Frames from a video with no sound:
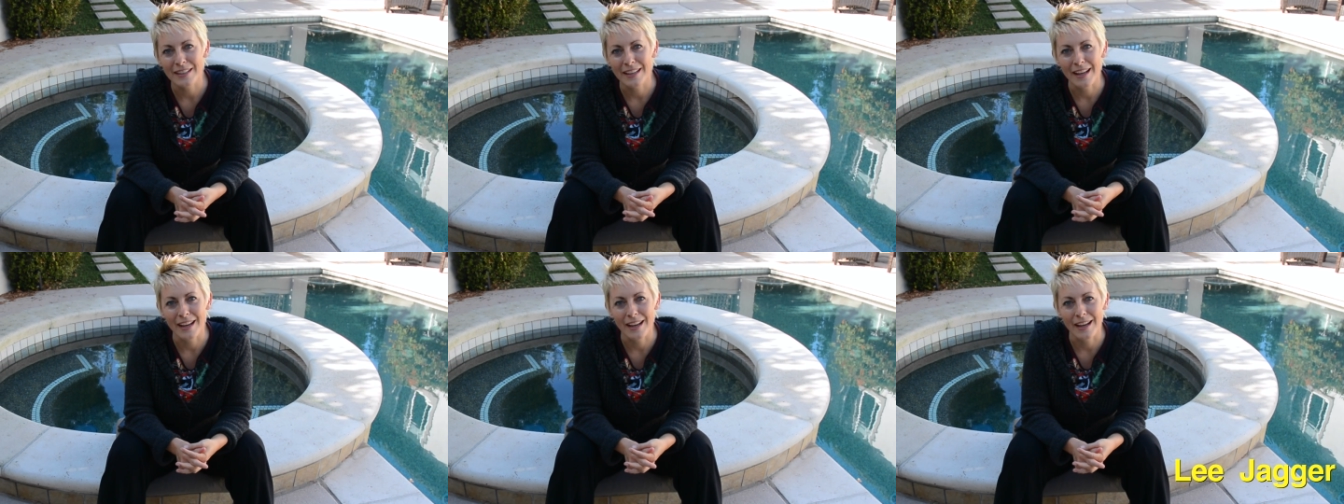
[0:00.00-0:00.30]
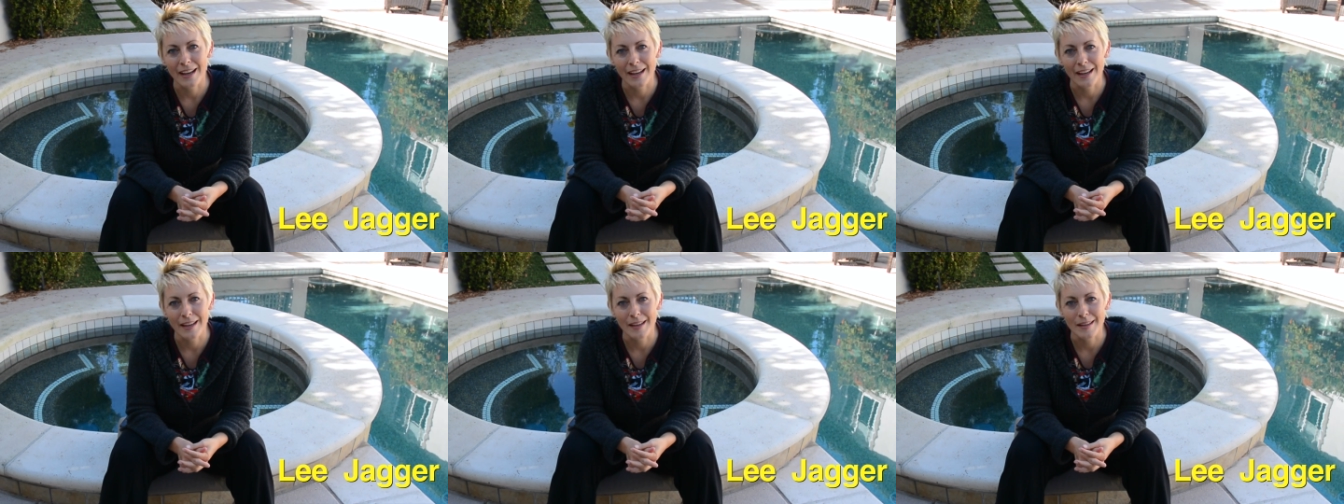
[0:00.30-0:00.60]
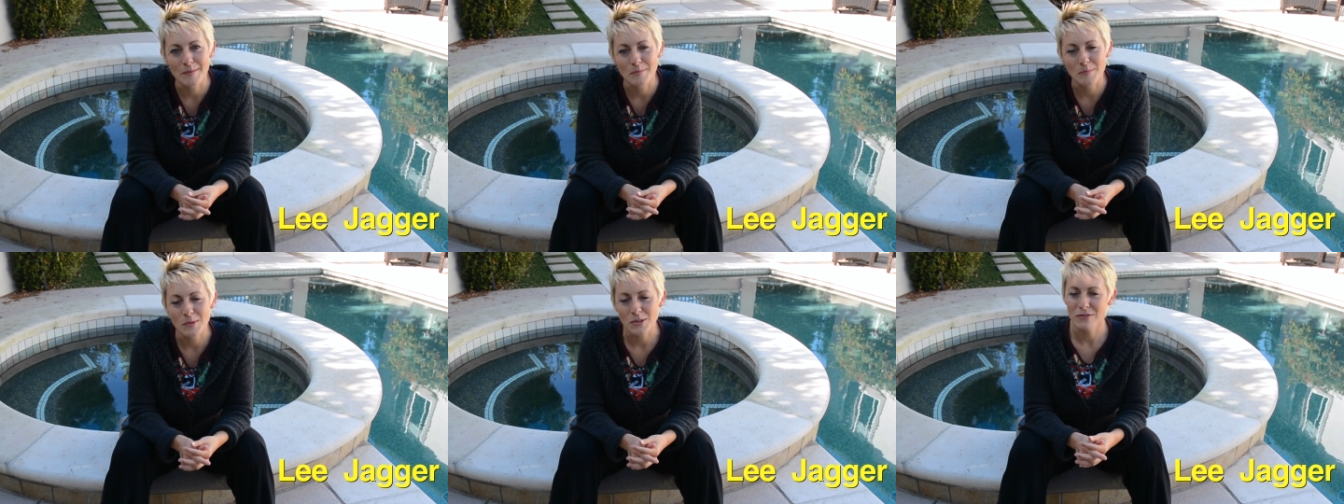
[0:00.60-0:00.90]

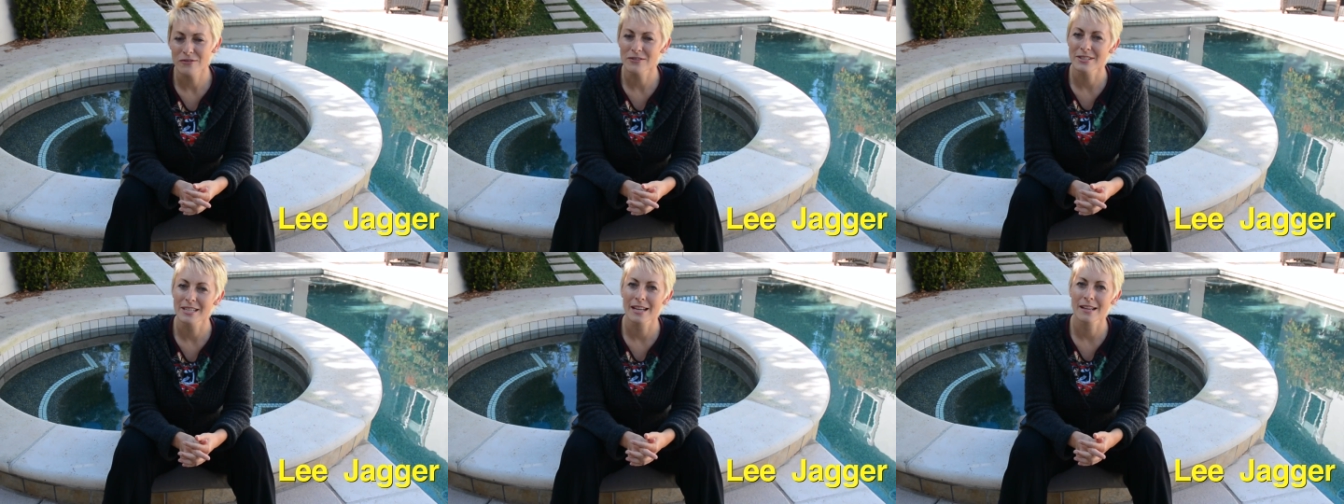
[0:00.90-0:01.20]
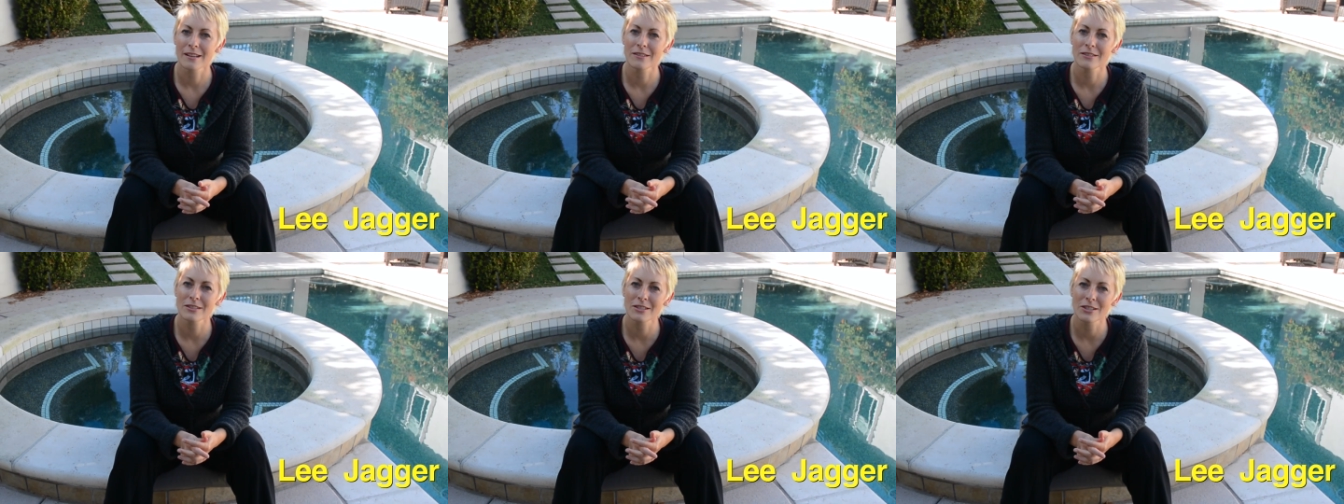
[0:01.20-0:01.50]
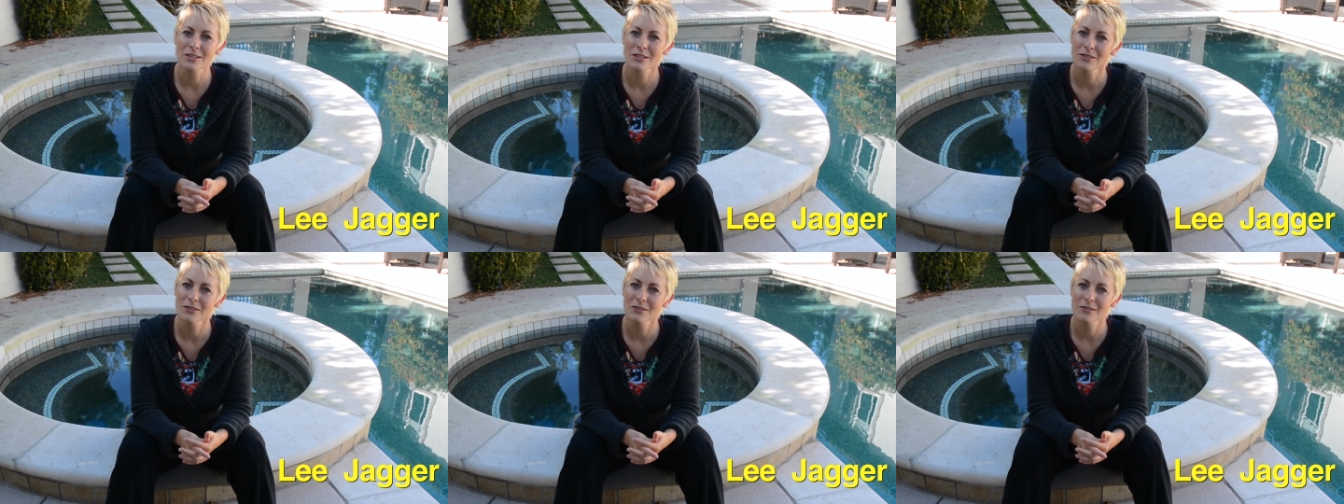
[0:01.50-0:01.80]
I moved down
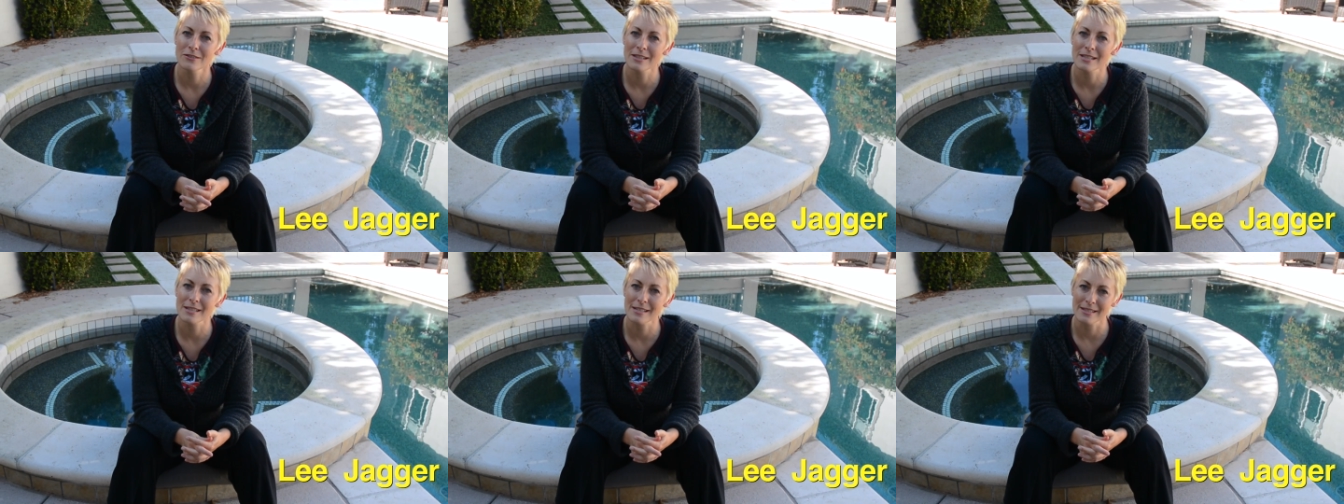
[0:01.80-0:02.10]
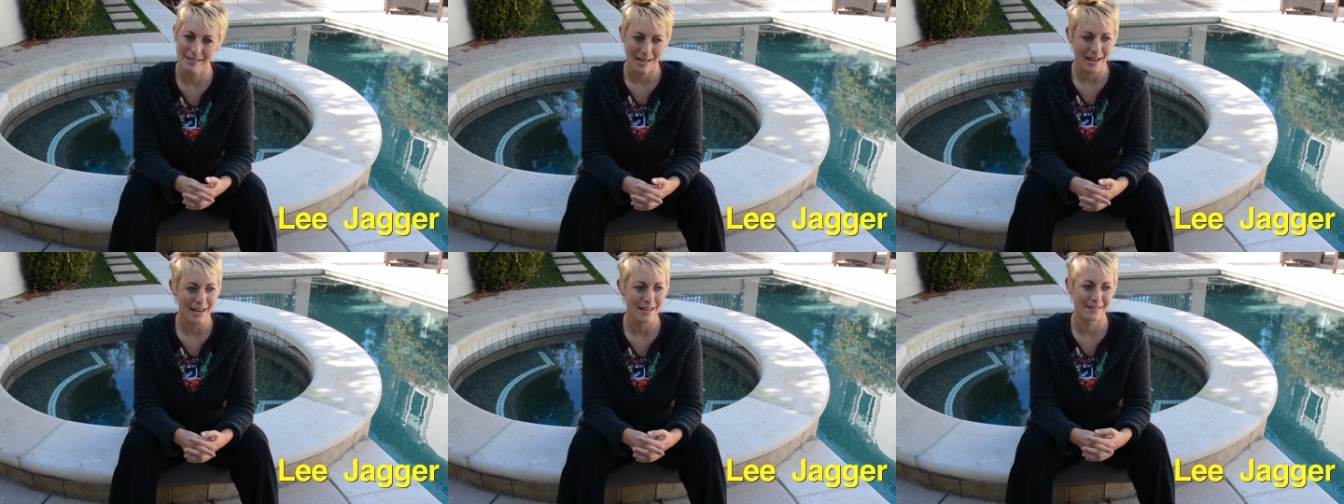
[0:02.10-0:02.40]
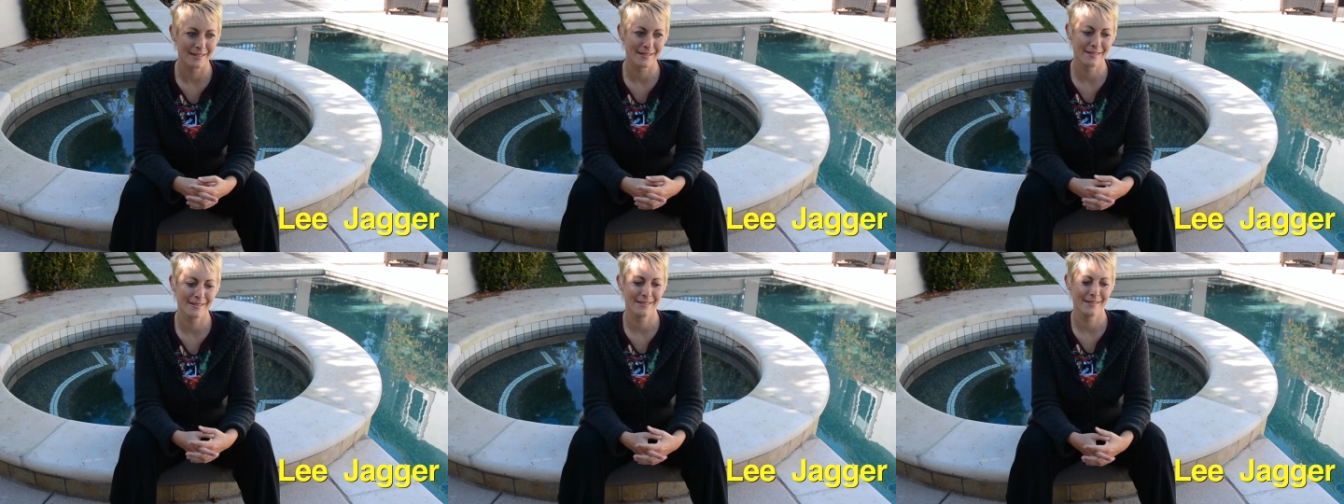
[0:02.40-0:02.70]
to the
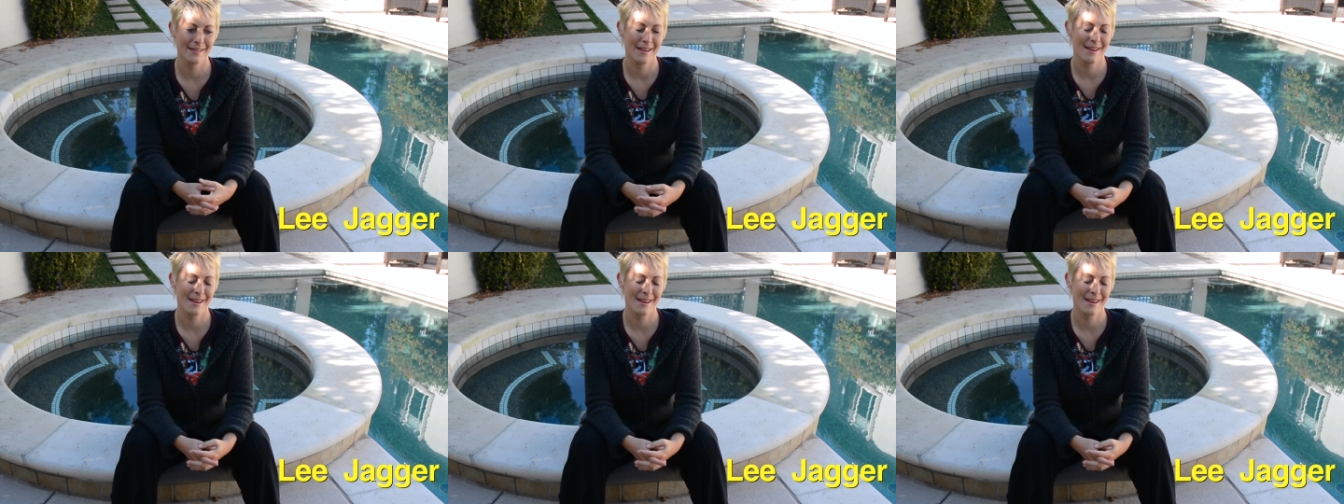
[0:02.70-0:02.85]
States,